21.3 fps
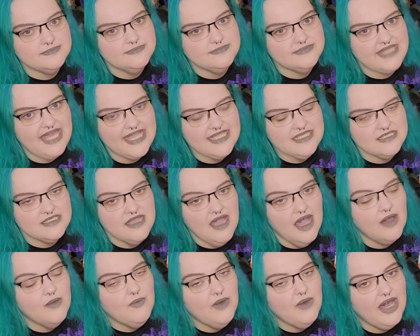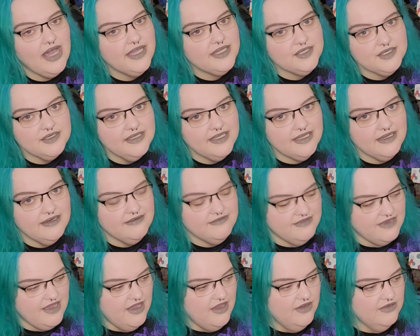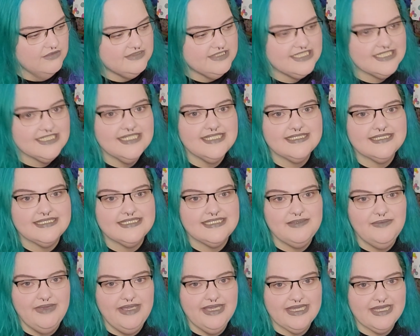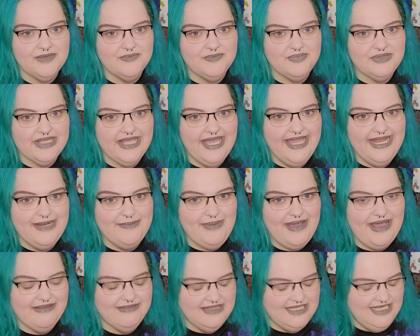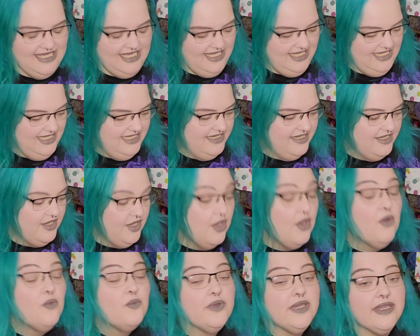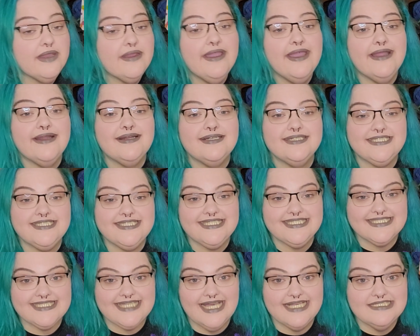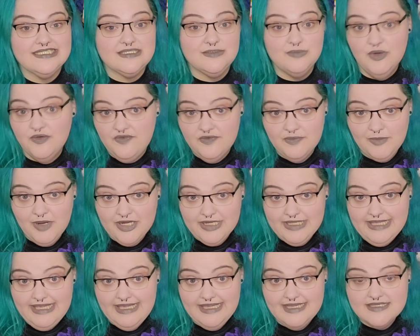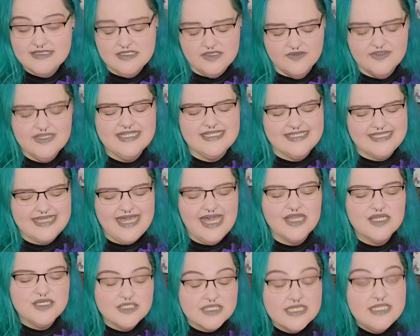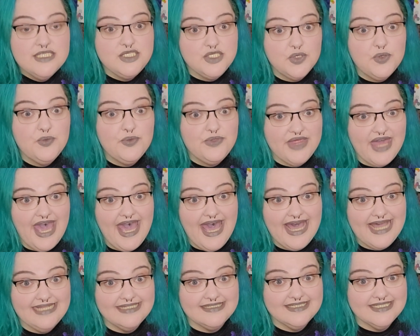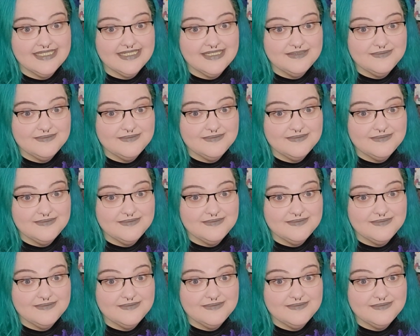That's not why you're here, though, to listen to me complain about the heat. We are here to discuss the Movie Marquee, so let's actually do that.